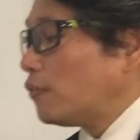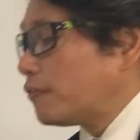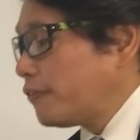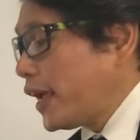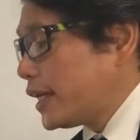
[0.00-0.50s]
of
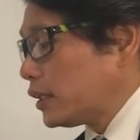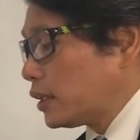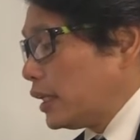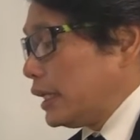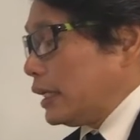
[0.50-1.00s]

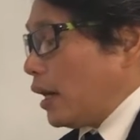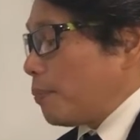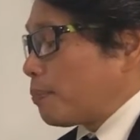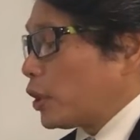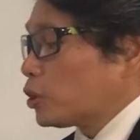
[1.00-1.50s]
faith, a
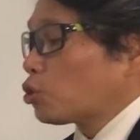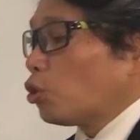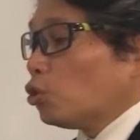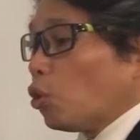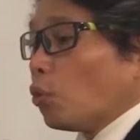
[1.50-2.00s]

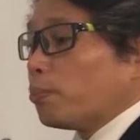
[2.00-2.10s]
person who